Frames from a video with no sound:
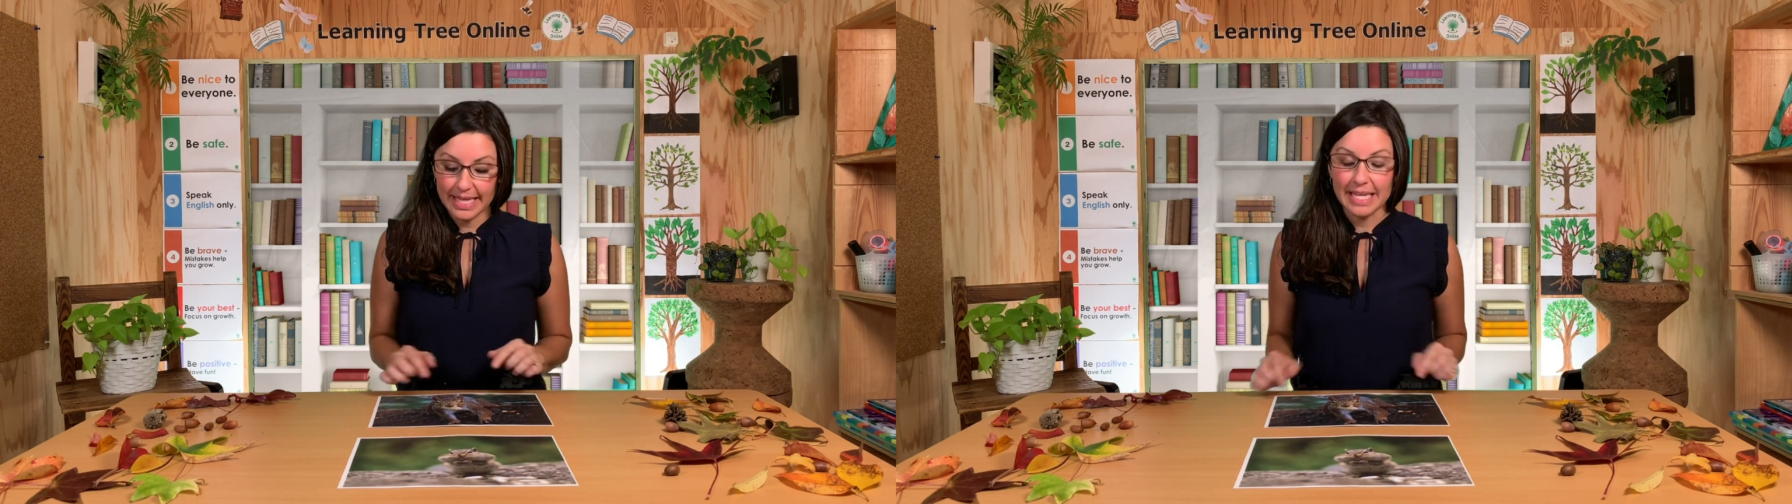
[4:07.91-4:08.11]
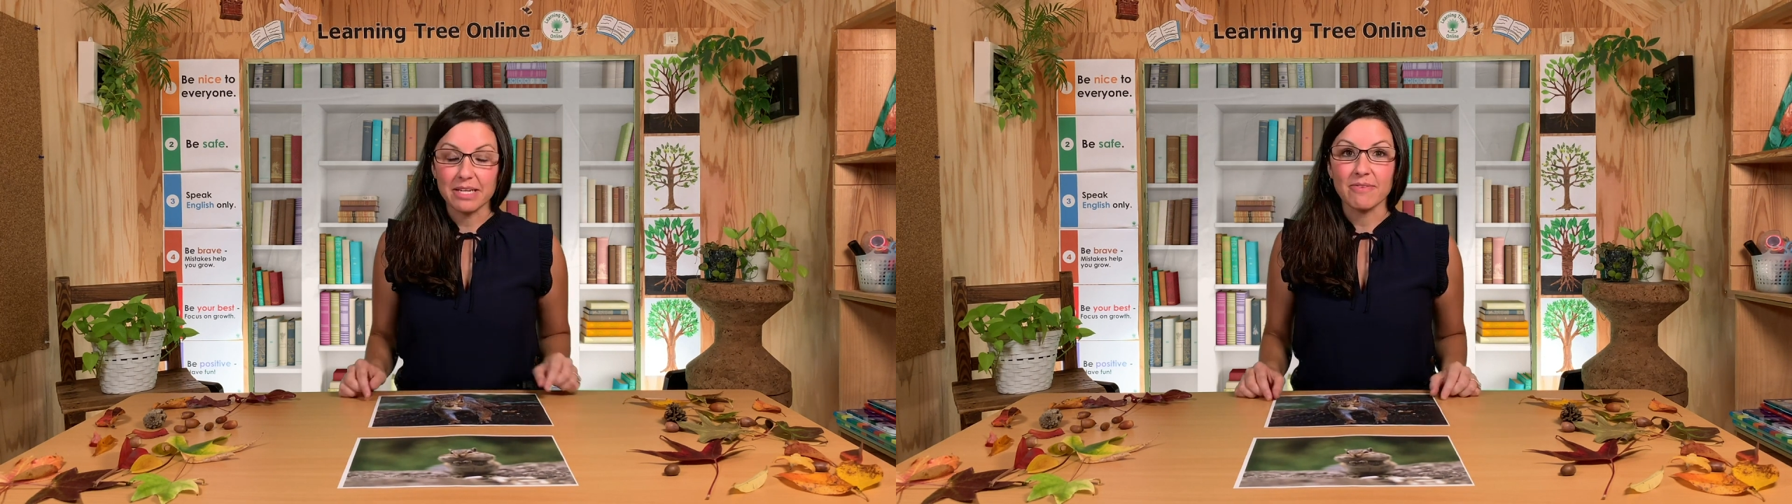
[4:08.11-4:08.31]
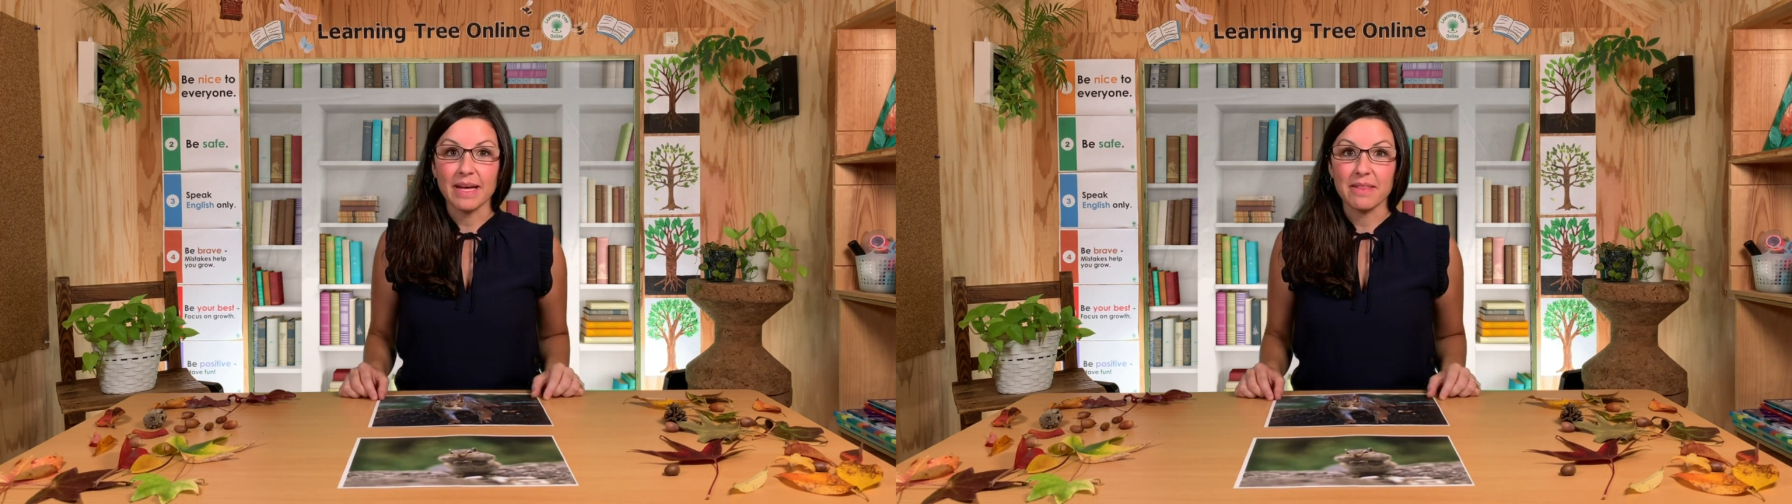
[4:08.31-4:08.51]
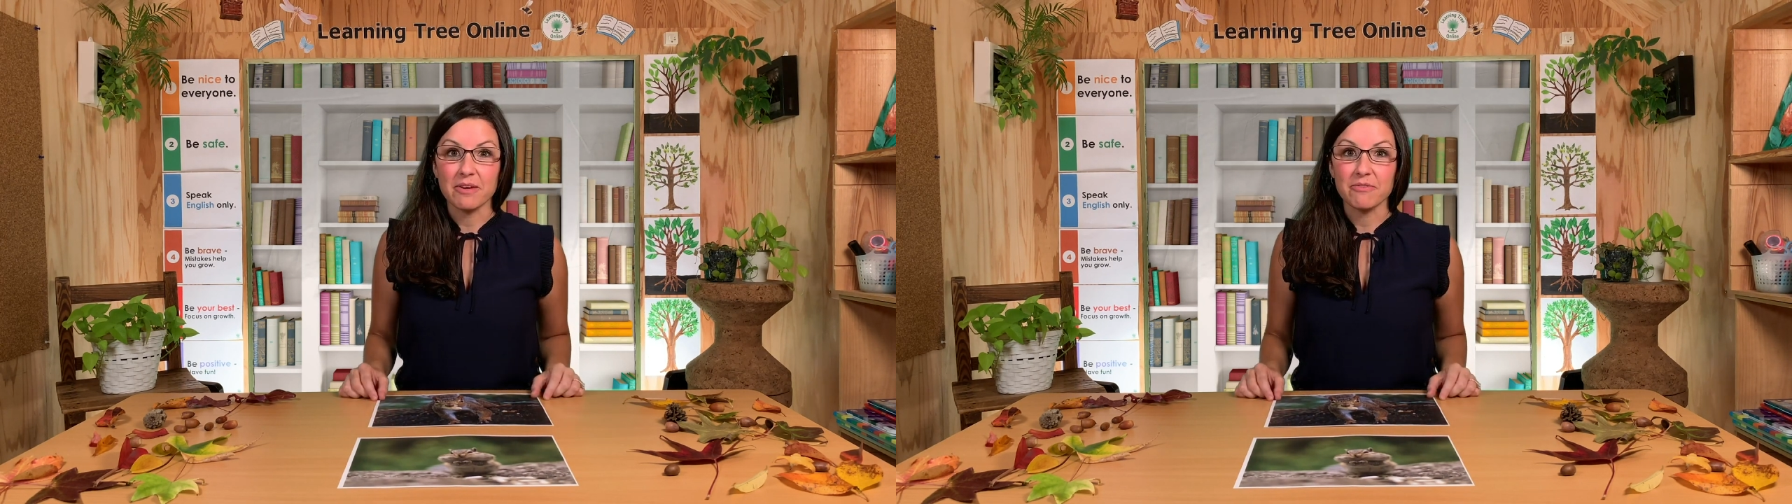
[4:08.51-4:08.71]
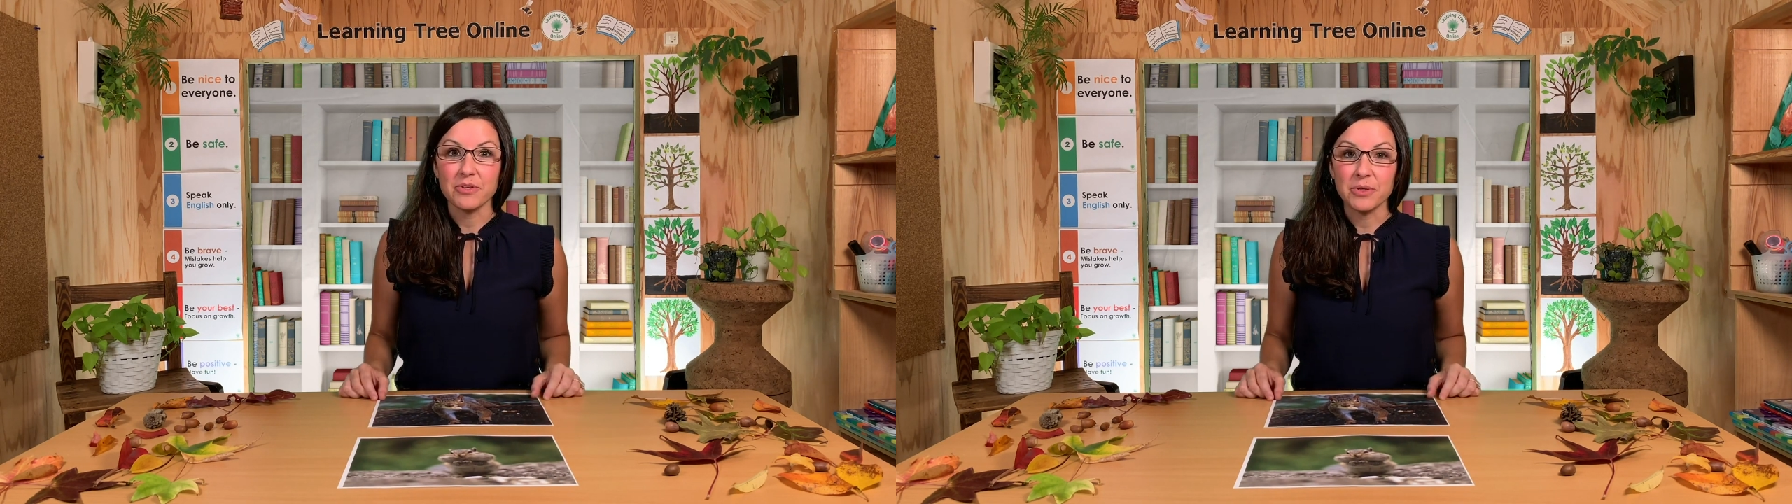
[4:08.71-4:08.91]
they can find
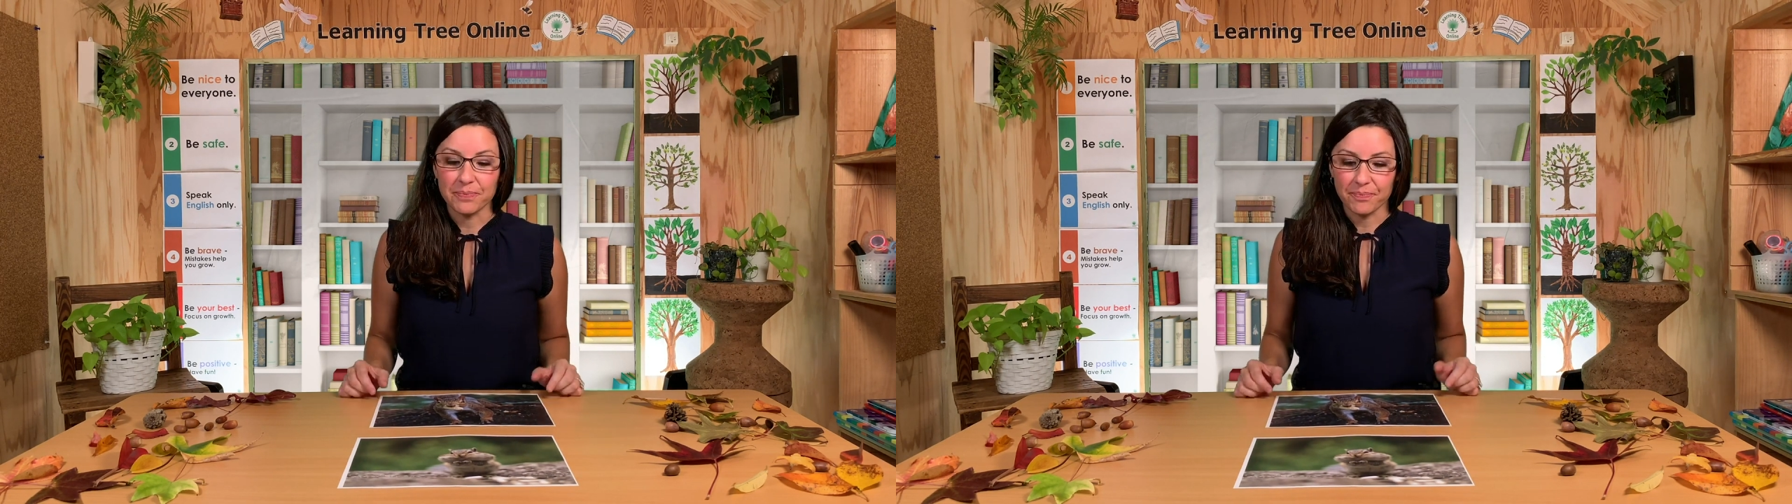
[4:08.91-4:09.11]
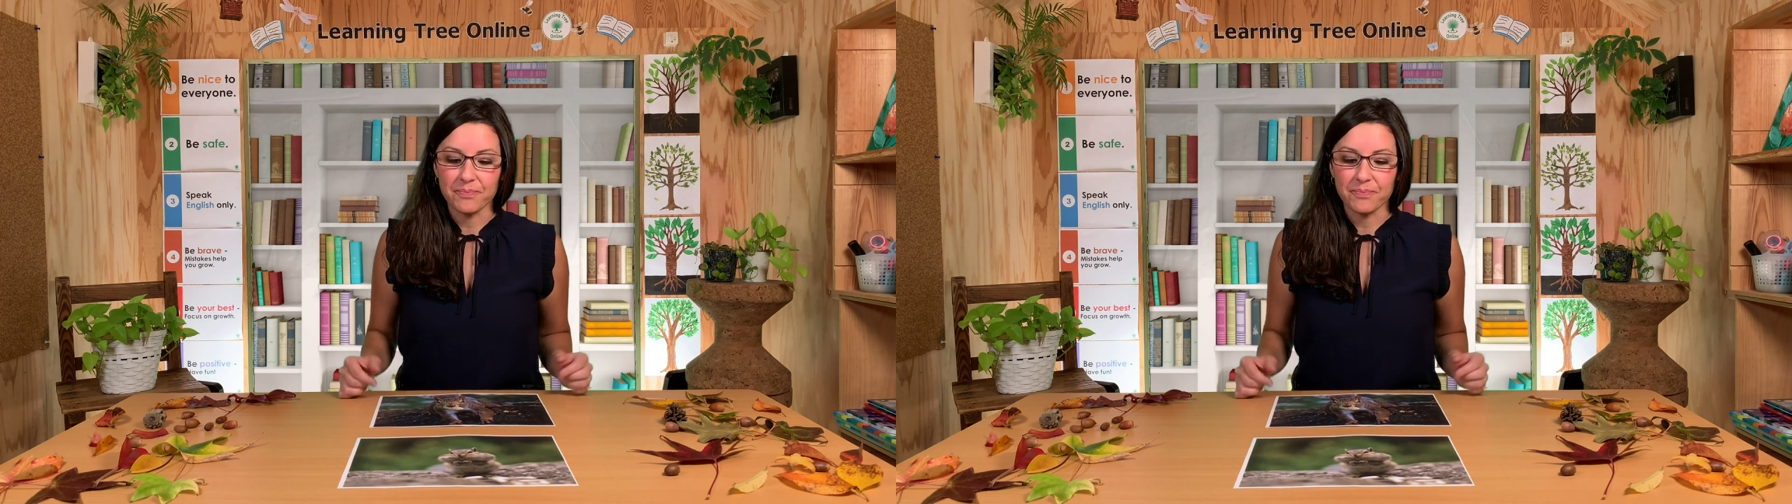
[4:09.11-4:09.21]
their food.